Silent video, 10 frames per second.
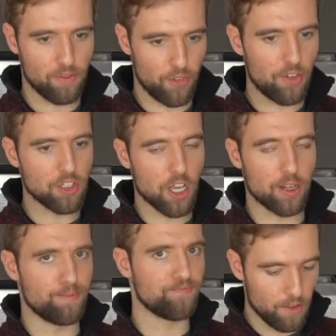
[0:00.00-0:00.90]
Flavor's
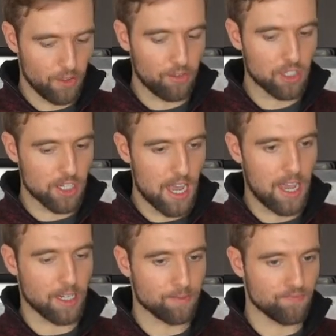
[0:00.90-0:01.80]
good. Flavor's a
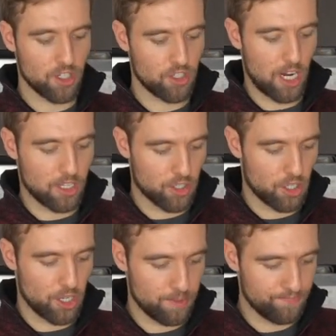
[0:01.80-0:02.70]
9.
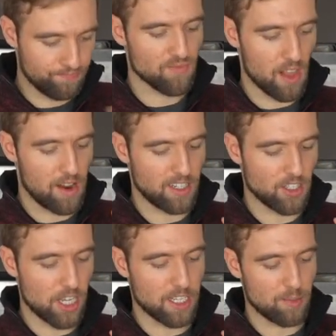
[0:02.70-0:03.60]
Texture, I'd
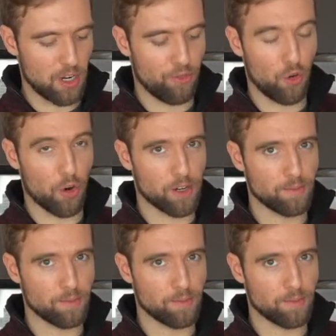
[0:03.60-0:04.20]
say is about a 4.